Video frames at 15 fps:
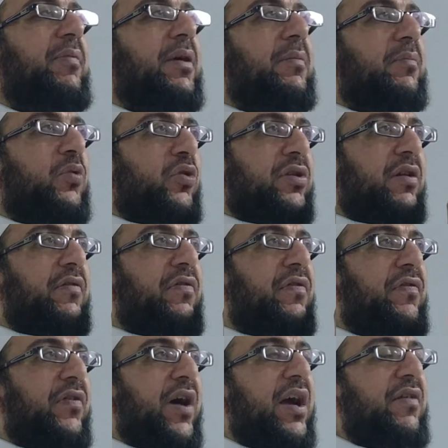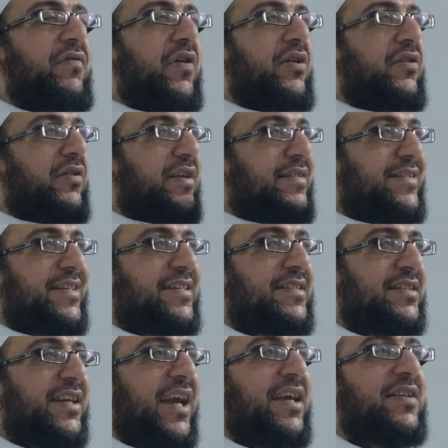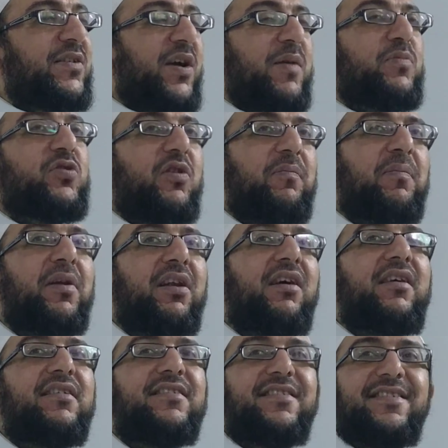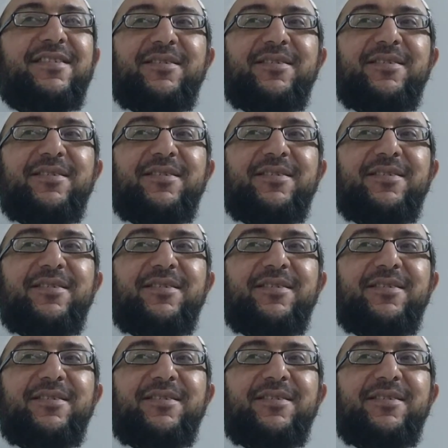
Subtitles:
more than 568 types of plants.